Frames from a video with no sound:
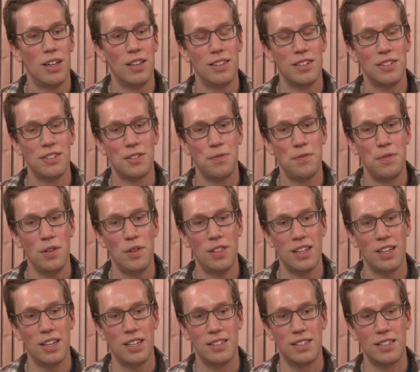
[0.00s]
there's a few
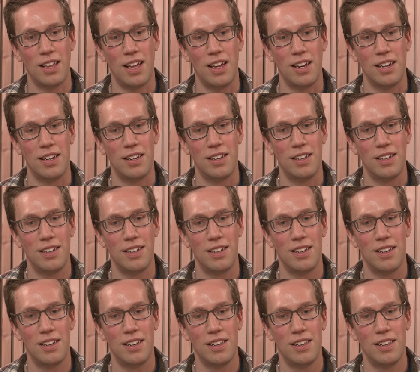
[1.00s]
things that
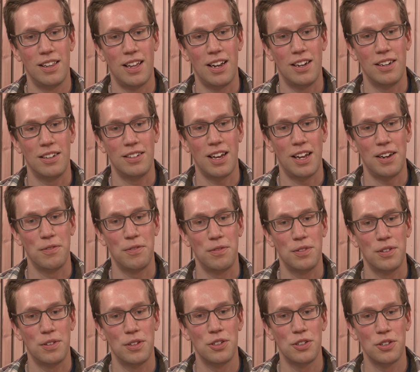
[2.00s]
that kind of
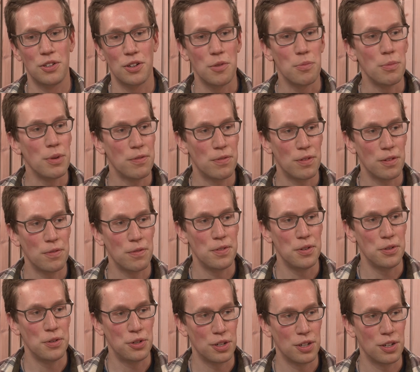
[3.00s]
concern me for the
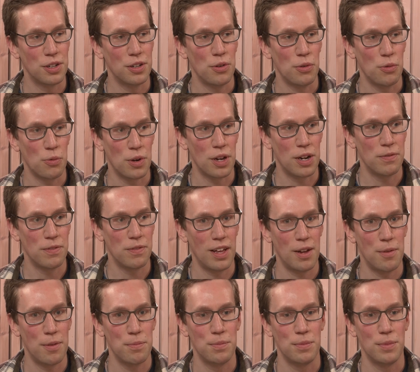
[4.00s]
future. One of
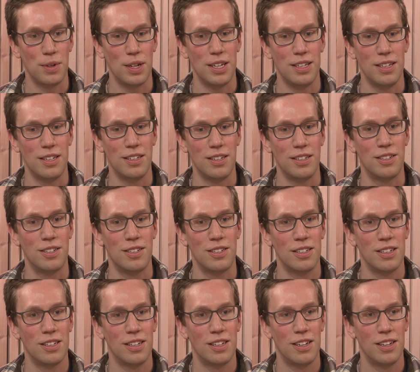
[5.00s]
them is
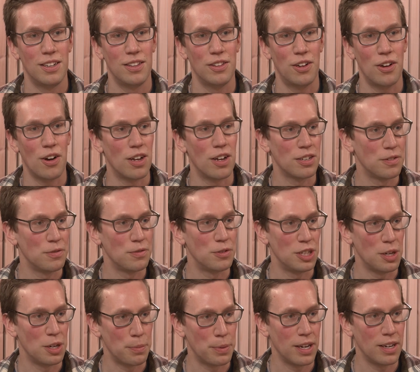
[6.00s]
the cost of
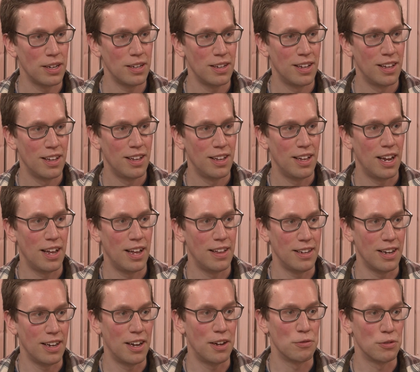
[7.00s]
shipping yeah. and
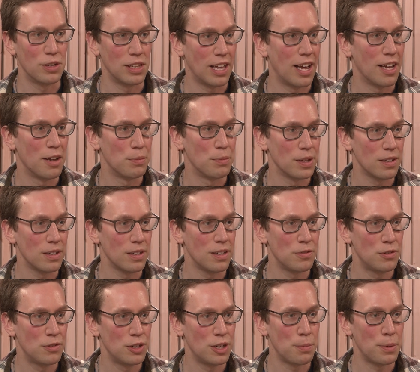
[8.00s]
the unreliability
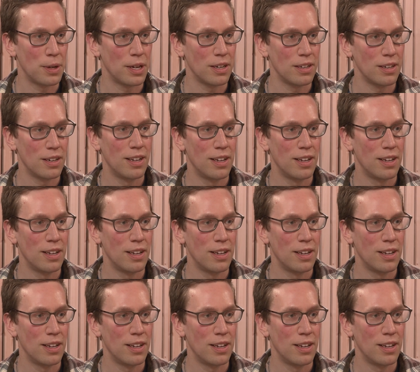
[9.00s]
of shipping.